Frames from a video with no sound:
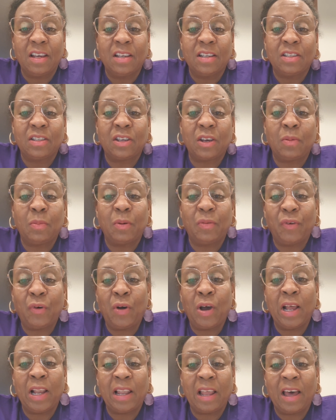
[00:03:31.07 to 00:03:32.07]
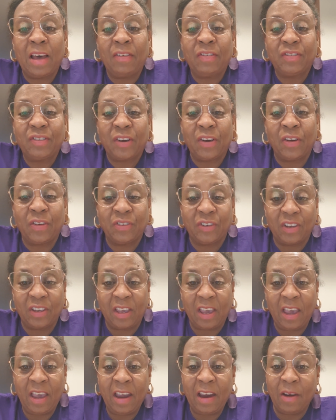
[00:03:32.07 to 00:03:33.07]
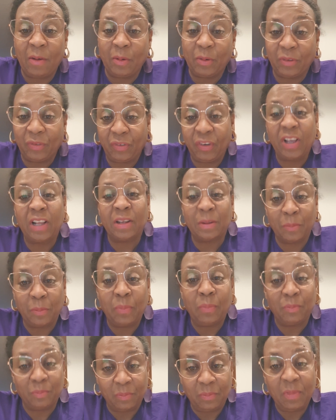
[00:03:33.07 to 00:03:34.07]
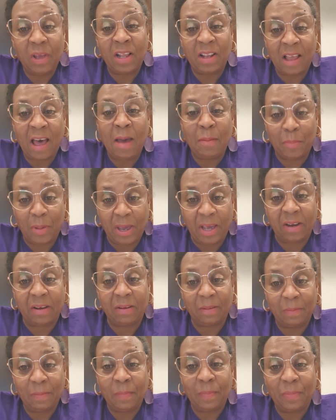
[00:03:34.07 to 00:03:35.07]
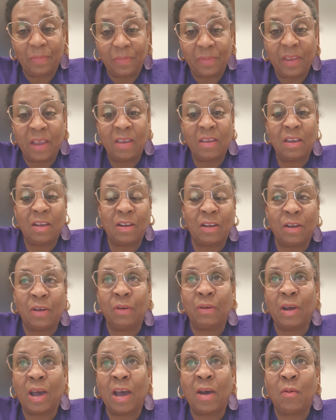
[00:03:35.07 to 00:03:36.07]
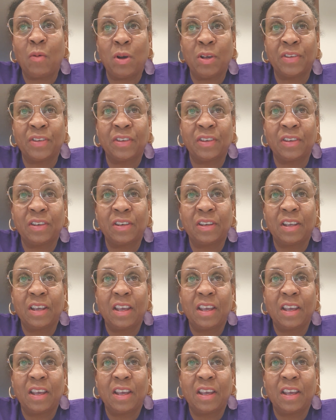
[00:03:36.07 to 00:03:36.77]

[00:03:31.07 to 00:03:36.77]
So before I left urgent care, I was feeling a lot better. I wasn't